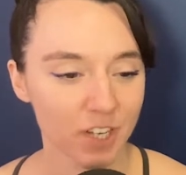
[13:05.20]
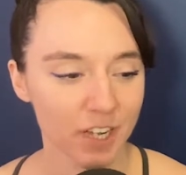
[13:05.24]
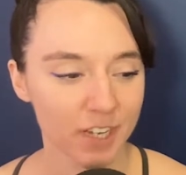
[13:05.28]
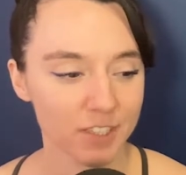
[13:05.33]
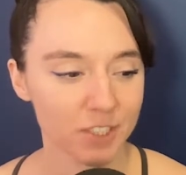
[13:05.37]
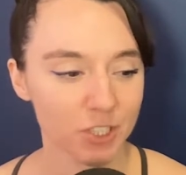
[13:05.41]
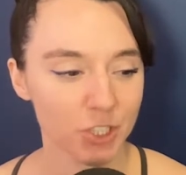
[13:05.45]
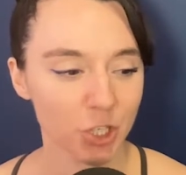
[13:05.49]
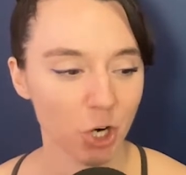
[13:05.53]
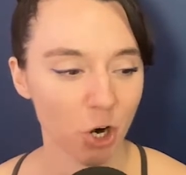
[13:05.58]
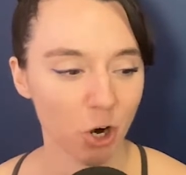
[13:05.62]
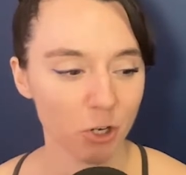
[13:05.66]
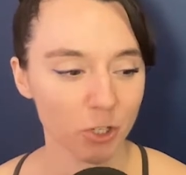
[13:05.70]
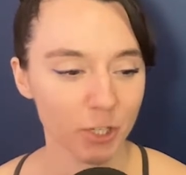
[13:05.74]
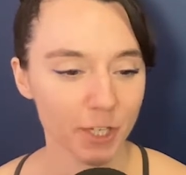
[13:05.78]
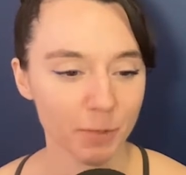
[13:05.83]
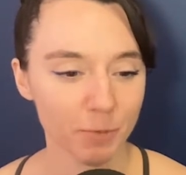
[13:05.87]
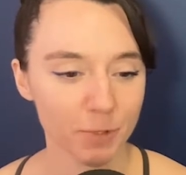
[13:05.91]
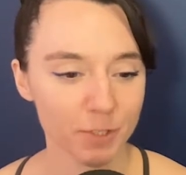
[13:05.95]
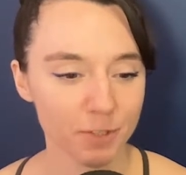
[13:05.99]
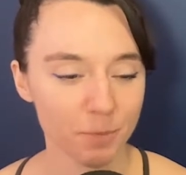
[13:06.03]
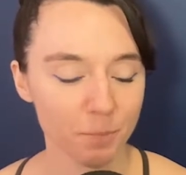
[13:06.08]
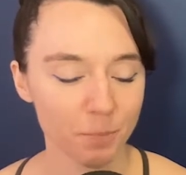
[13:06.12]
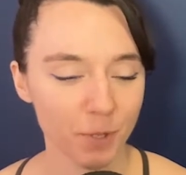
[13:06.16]
Charlie
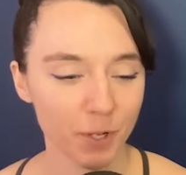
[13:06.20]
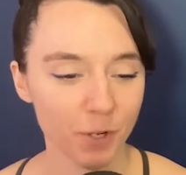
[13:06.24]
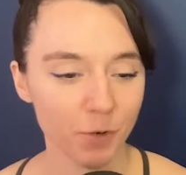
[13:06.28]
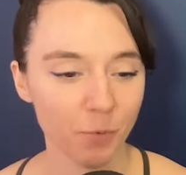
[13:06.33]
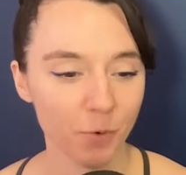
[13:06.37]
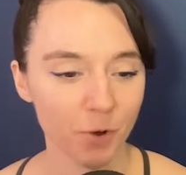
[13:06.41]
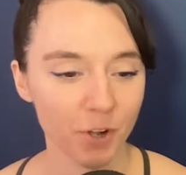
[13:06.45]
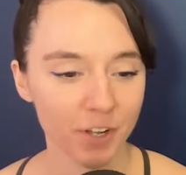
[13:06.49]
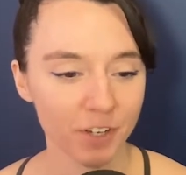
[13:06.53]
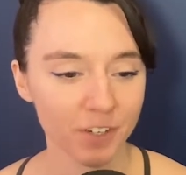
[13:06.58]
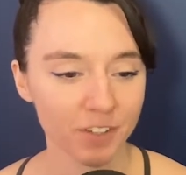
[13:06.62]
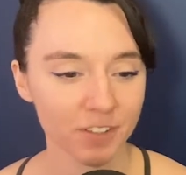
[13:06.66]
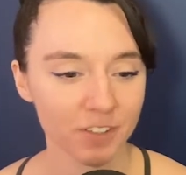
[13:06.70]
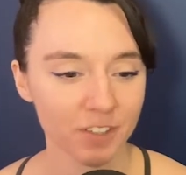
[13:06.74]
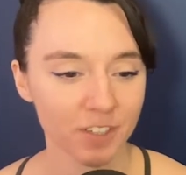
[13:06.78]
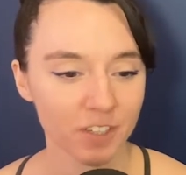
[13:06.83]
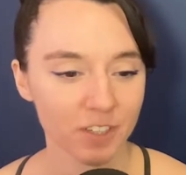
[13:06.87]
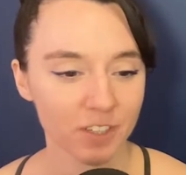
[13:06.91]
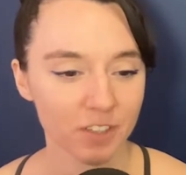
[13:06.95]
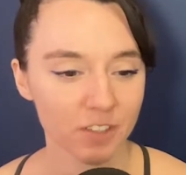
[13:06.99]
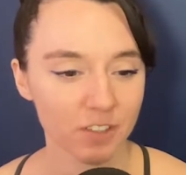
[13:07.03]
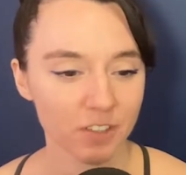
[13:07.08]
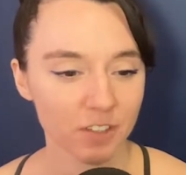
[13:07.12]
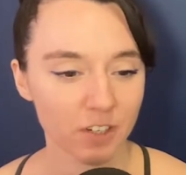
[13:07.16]
was a big one.
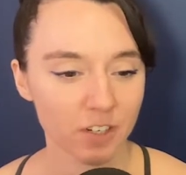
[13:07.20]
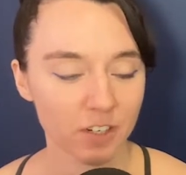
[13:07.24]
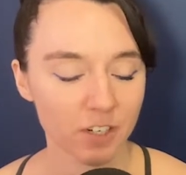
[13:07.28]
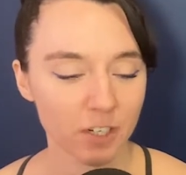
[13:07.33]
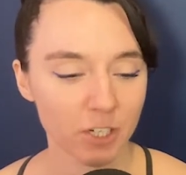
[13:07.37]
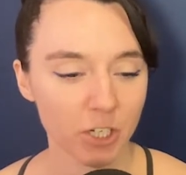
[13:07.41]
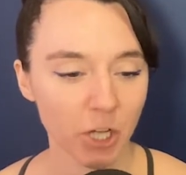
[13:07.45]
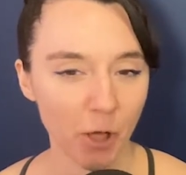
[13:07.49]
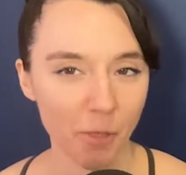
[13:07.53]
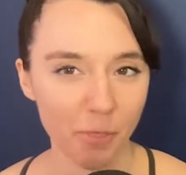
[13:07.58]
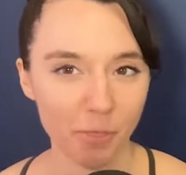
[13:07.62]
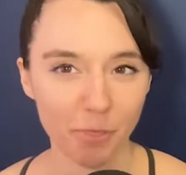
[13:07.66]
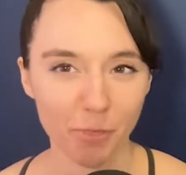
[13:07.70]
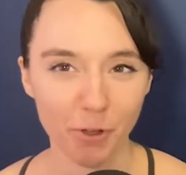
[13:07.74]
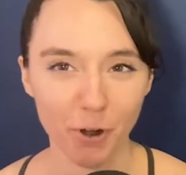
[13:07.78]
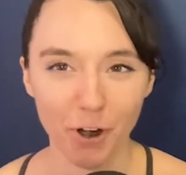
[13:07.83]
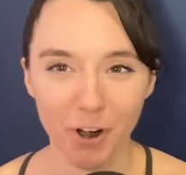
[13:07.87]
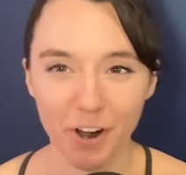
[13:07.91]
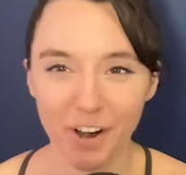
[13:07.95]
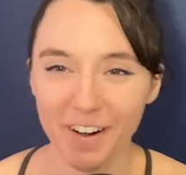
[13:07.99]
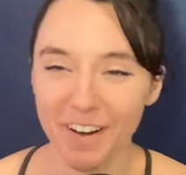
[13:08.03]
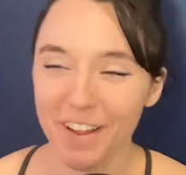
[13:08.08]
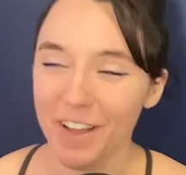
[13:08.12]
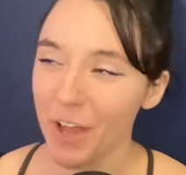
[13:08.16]

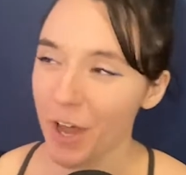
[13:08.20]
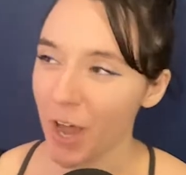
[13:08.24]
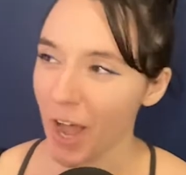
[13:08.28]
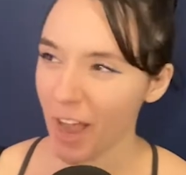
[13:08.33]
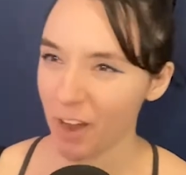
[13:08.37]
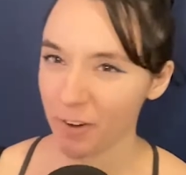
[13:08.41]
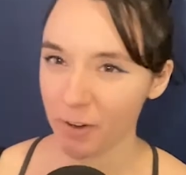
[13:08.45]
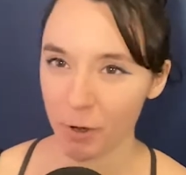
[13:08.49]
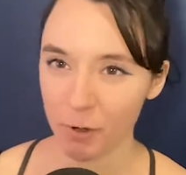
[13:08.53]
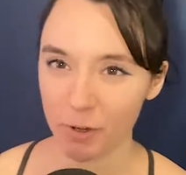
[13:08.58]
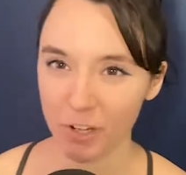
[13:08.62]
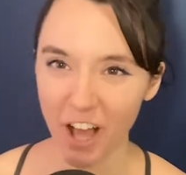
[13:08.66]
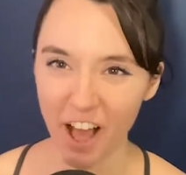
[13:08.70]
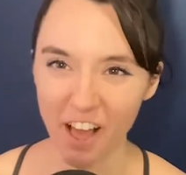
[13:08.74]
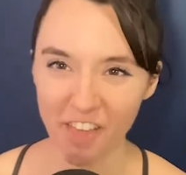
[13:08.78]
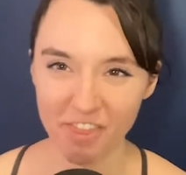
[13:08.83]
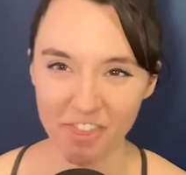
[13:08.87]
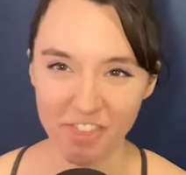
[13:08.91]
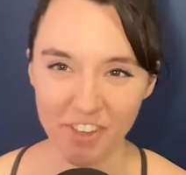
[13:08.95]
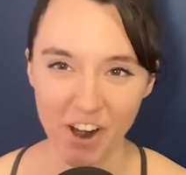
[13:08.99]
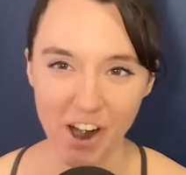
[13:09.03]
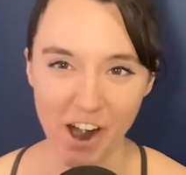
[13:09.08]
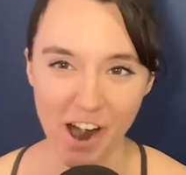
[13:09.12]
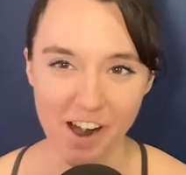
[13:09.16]
Gunther. I'd go
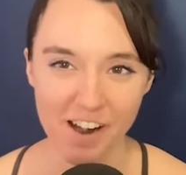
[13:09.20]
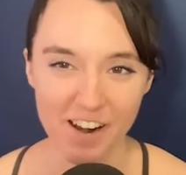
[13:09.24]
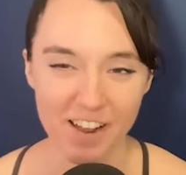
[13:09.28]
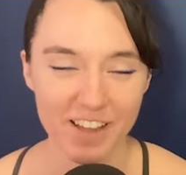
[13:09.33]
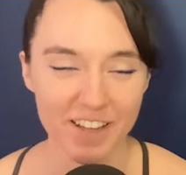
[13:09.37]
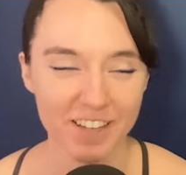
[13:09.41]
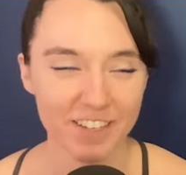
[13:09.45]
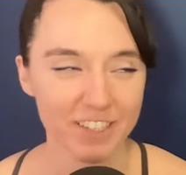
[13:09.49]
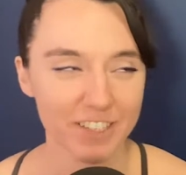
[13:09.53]
Gunther.